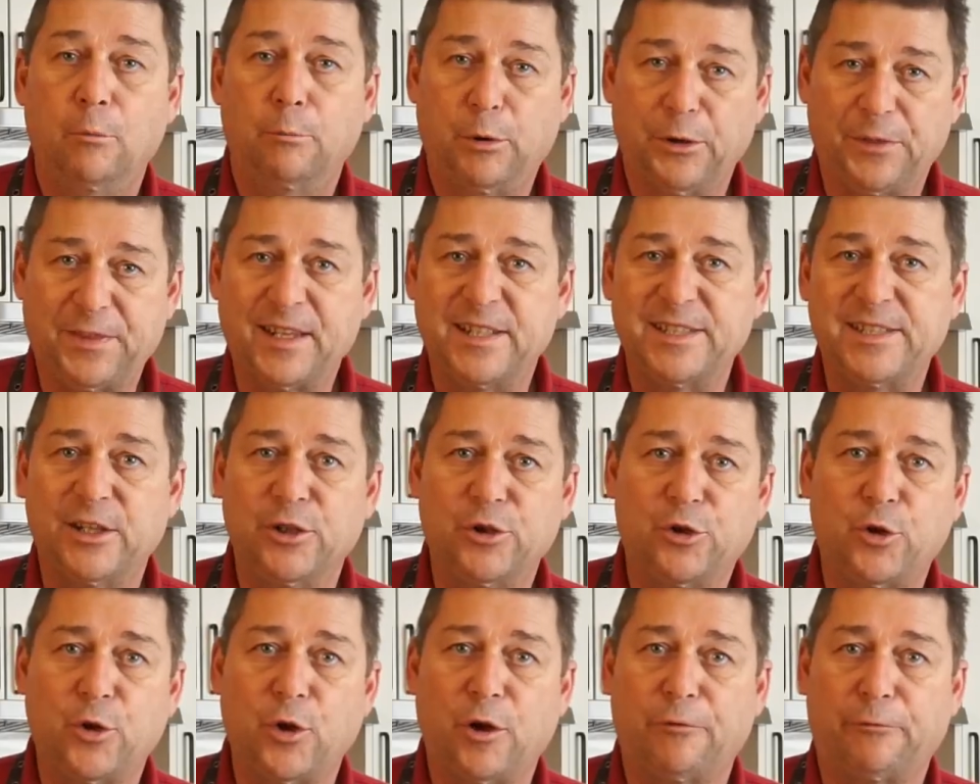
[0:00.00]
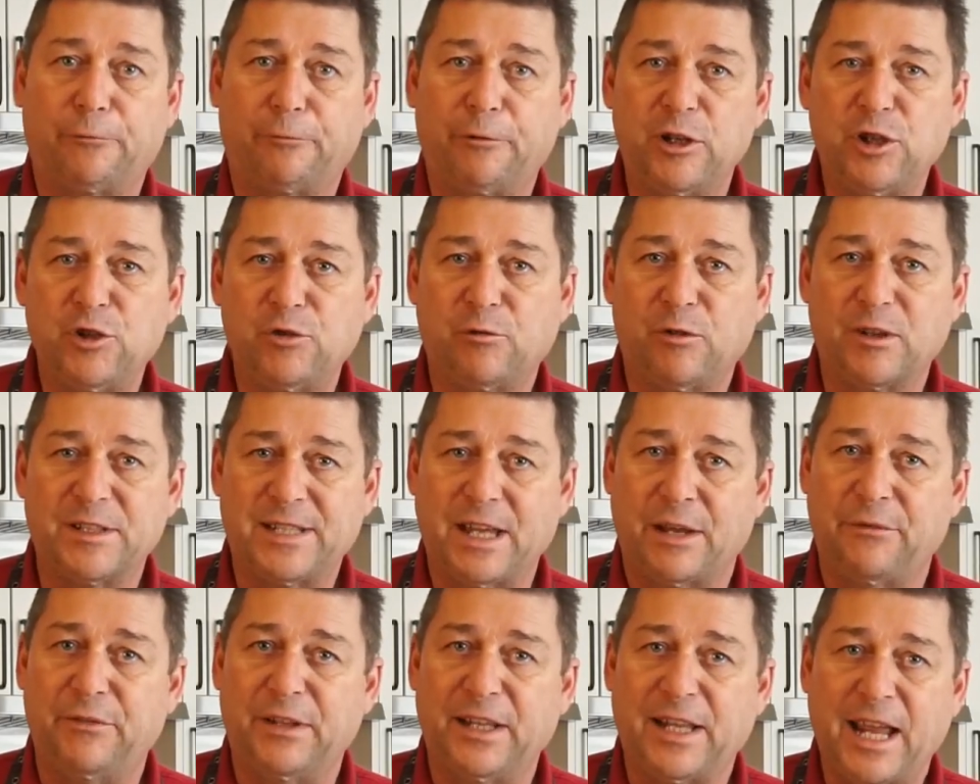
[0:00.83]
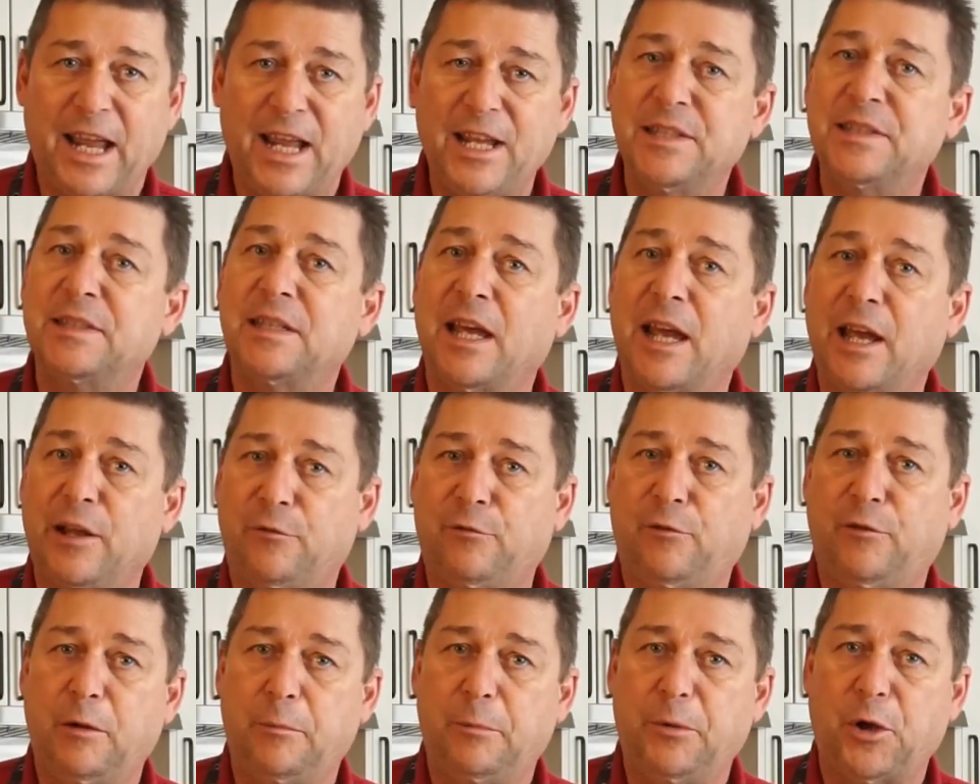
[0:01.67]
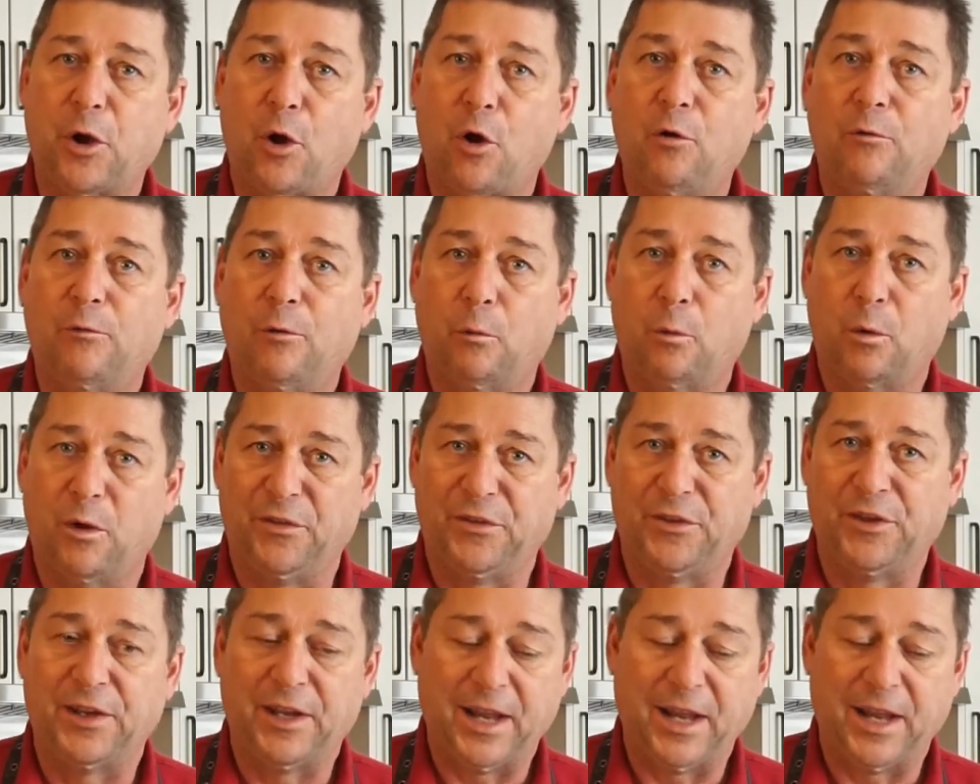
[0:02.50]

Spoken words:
Put this into your fridge for 7 days and flip it over once a